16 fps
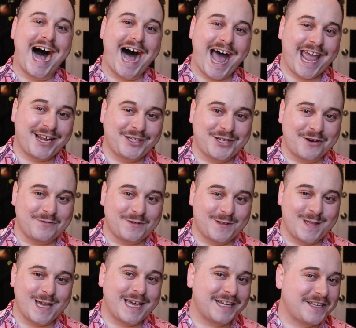I don't
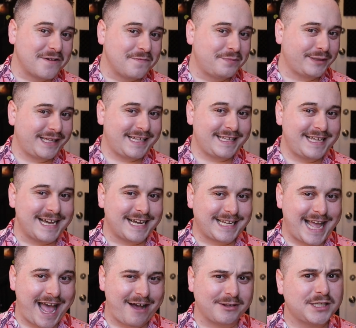think it completely
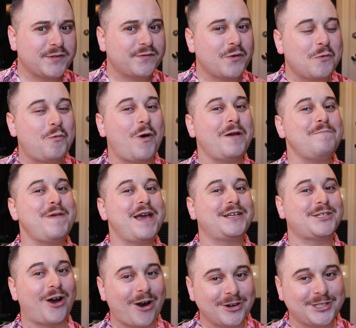accounts for what
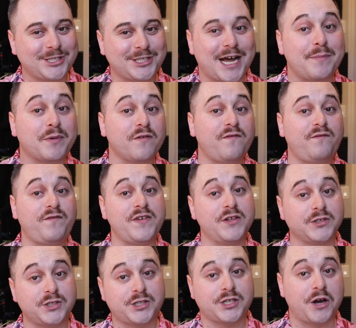makes Heartstopper
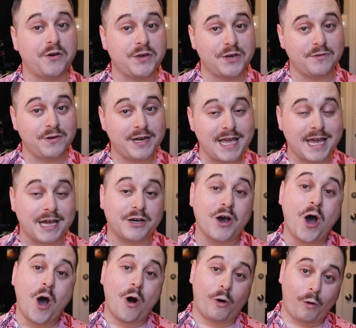feel so unique,
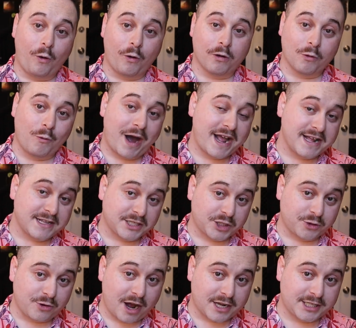or why it
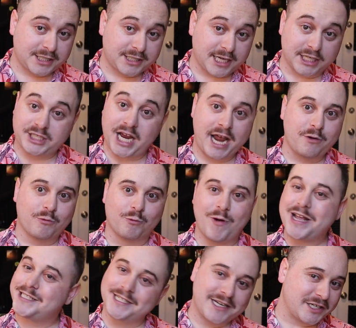struck such a
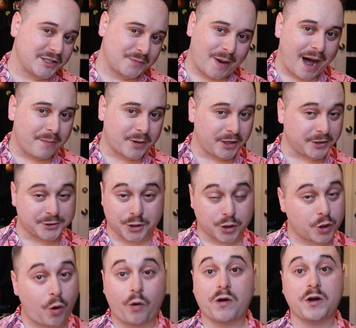resonant pop culture
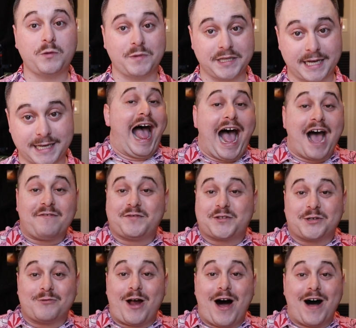chord with us.
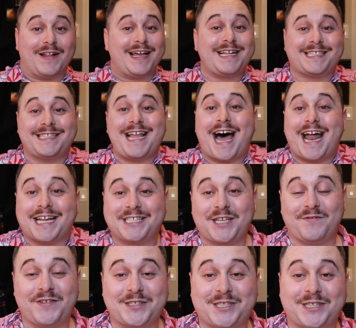After all, it's not as
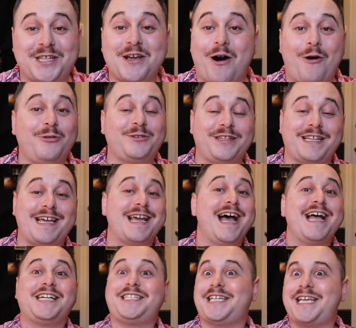if it's the only
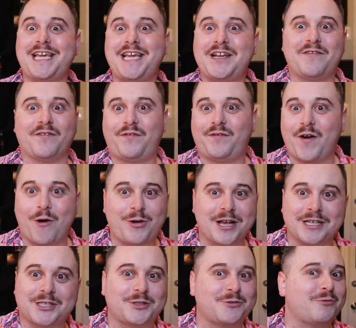
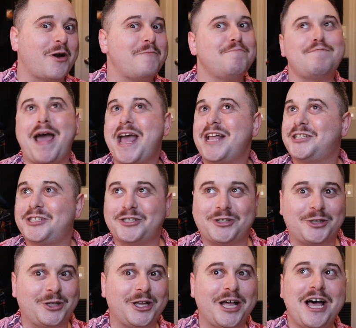teen-focused,
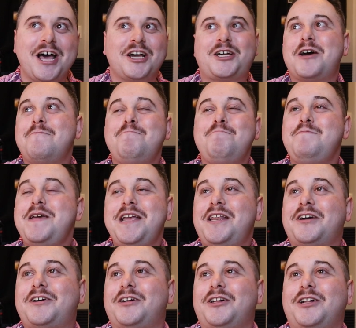romantical,
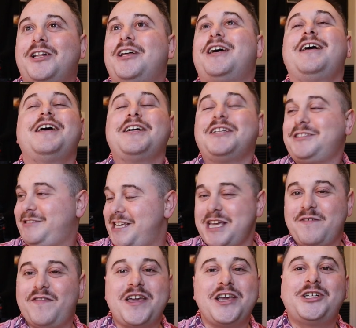comedical
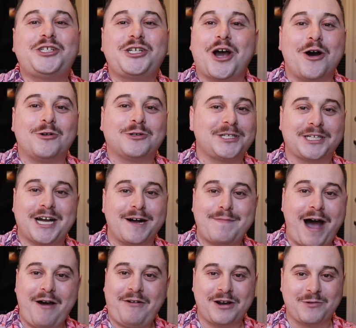TV show to
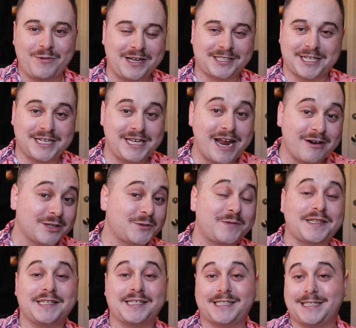come out in recent years
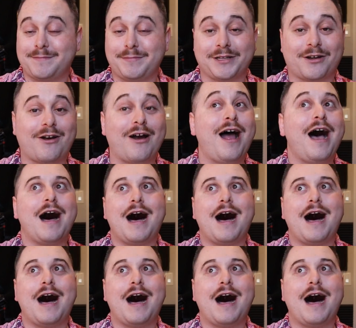with a similar